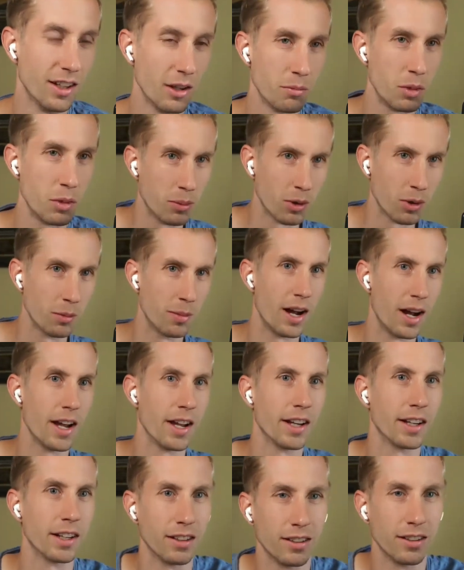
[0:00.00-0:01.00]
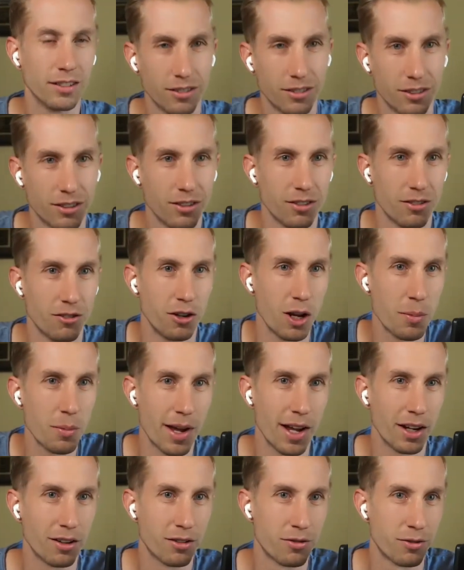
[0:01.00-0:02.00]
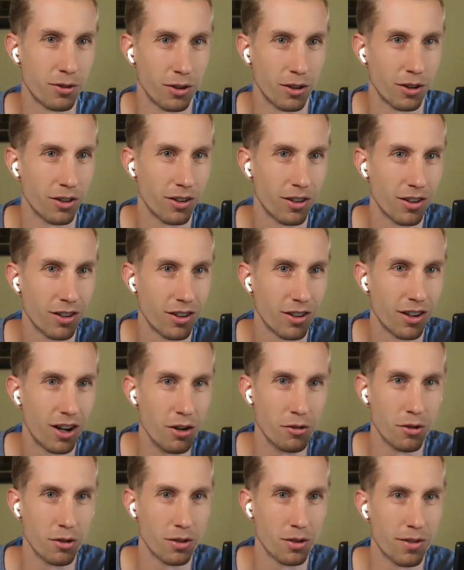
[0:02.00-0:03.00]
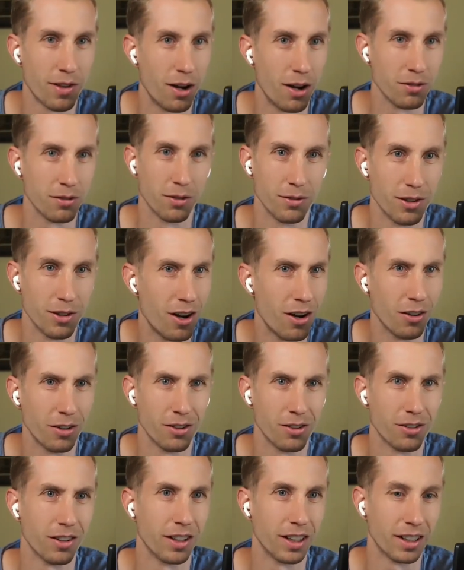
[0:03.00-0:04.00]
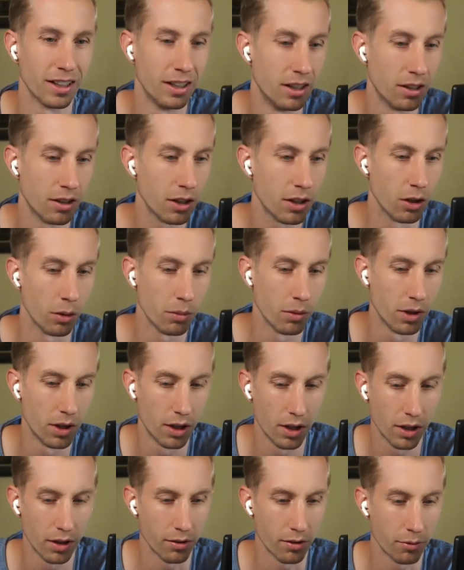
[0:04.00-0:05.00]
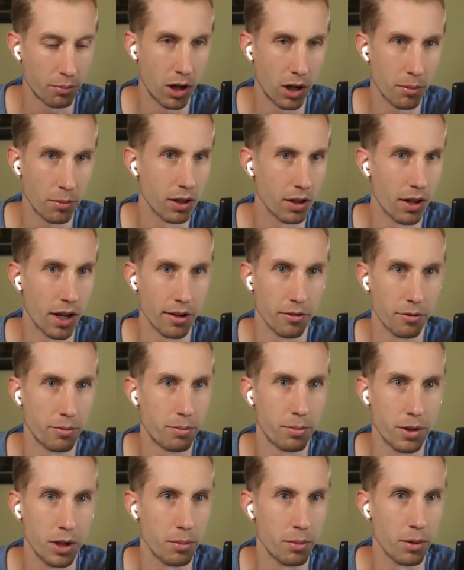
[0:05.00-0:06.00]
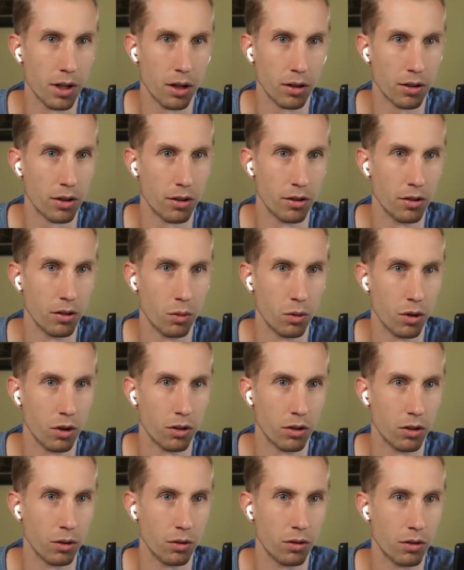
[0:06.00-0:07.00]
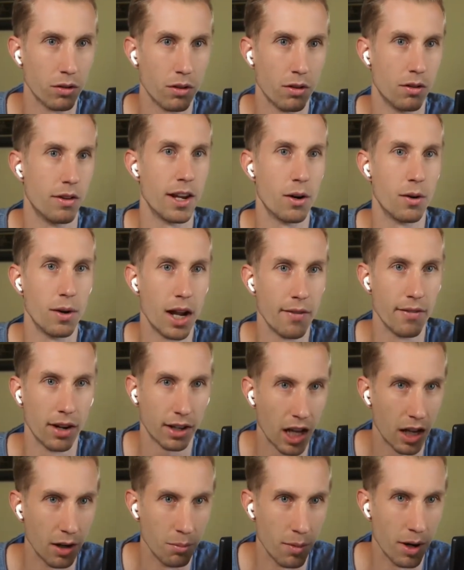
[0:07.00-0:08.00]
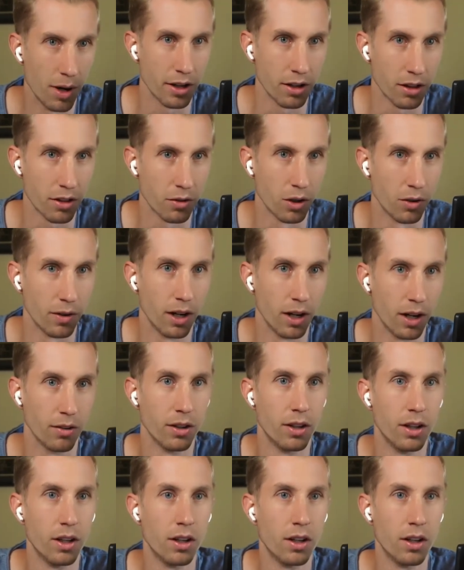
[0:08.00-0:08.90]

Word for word: People are buying JPEGs for hundreds of thousands of dollars. Like, you know, there's probably a lot of people out there in the world who they don't have that kind of money to throw around.